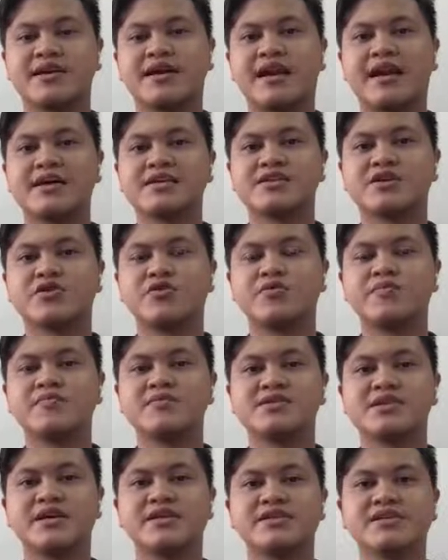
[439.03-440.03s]
classroom
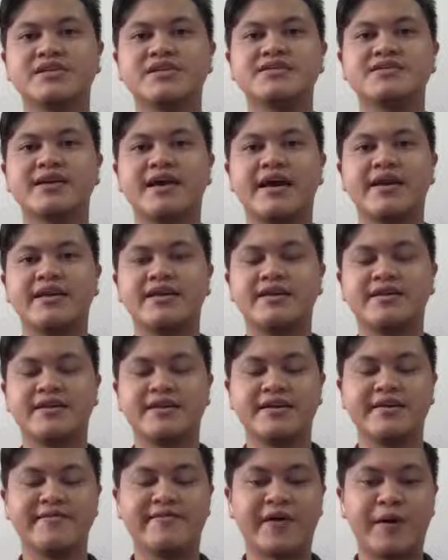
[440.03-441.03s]
sessions, and
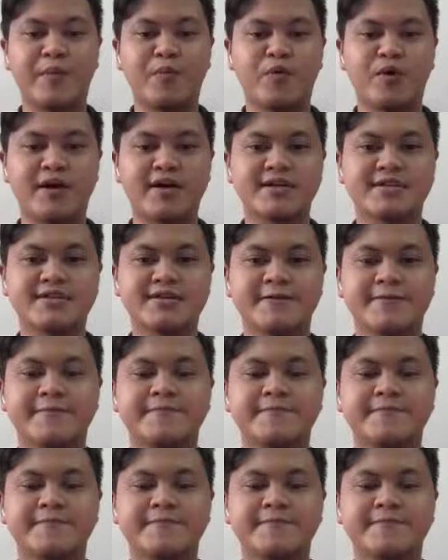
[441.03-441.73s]
internet frameworks.